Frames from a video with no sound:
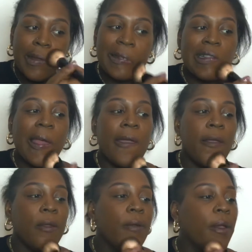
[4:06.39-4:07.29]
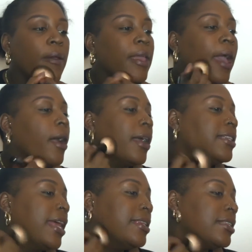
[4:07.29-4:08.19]
So yeah, I
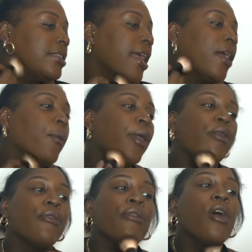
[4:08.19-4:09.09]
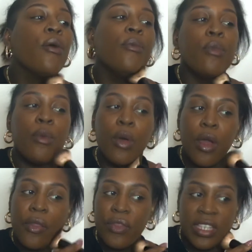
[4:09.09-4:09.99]
tend to stay away from
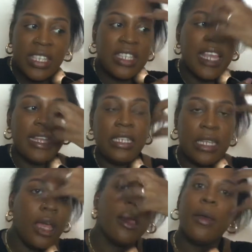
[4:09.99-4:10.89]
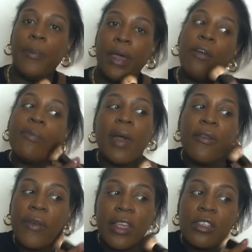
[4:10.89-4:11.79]
the center bit of my
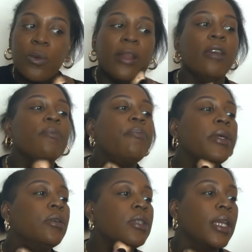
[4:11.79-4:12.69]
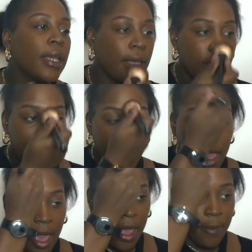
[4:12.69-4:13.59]
face when I'm building
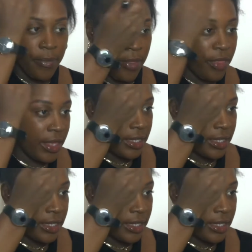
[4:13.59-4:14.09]
this